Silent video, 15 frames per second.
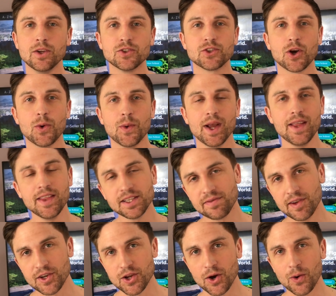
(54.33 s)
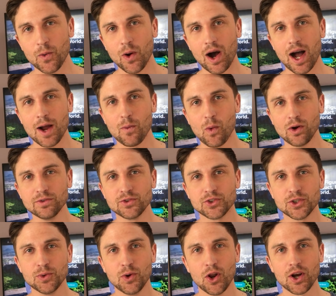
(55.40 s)
So in this video, I want
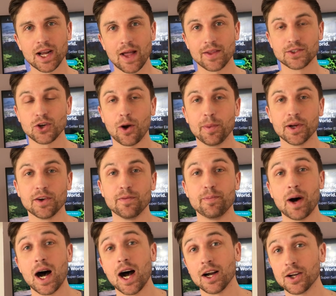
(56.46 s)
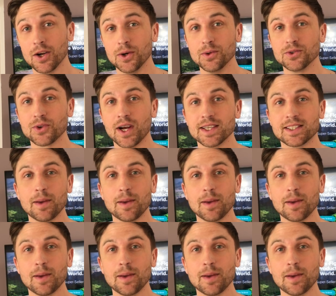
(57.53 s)
to look at the topic of barcodes, right?